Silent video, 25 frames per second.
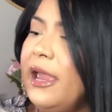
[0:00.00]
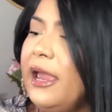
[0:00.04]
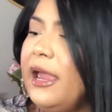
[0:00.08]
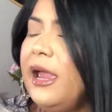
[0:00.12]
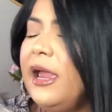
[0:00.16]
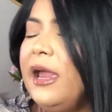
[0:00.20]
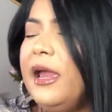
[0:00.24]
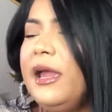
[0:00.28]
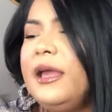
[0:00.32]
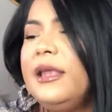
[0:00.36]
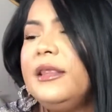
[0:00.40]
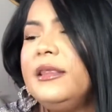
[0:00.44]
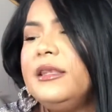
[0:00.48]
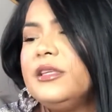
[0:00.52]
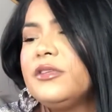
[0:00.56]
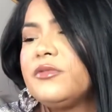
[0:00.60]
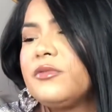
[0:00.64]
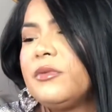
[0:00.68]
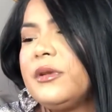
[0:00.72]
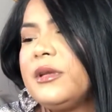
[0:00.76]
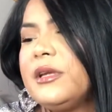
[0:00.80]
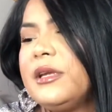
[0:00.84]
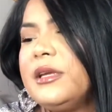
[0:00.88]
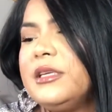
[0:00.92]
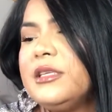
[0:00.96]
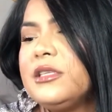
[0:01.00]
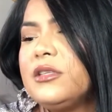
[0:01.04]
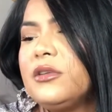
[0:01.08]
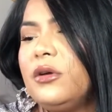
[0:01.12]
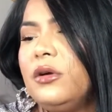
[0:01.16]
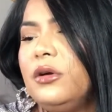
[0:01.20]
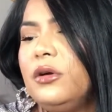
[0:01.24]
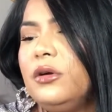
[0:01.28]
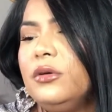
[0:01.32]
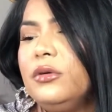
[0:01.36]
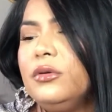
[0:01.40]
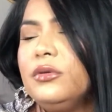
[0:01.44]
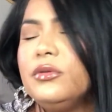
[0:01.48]
and this one is
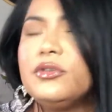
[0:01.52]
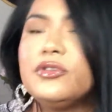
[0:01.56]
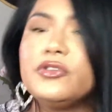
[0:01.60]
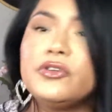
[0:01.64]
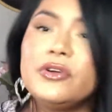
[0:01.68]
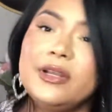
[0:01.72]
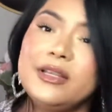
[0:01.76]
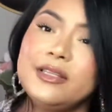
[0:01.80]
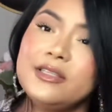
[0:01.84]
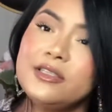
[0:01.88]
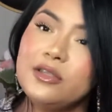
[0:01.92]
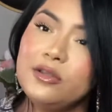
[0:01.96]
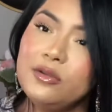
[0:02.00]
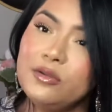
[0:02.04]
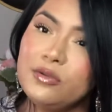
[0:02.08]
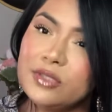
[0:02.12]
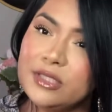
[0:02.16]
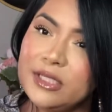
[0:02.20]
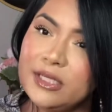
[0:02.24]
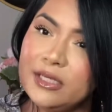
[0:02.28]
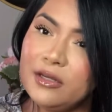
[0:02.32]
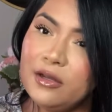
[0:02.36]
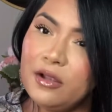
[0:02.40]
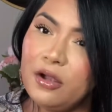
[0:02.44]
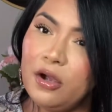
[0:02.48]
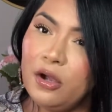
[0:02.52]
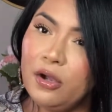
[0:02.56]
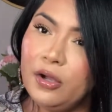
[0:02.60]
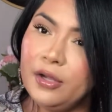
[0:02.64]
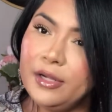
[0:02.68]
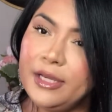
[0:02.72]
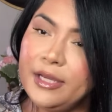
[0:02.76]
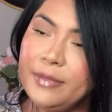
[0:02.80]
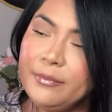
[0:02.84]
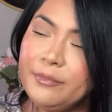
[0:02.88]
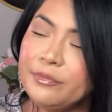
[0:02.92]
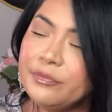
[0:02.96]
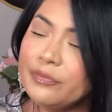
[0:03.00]
on Translucent
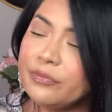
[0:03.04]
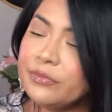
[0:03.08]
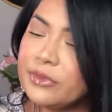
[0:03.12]
Honey.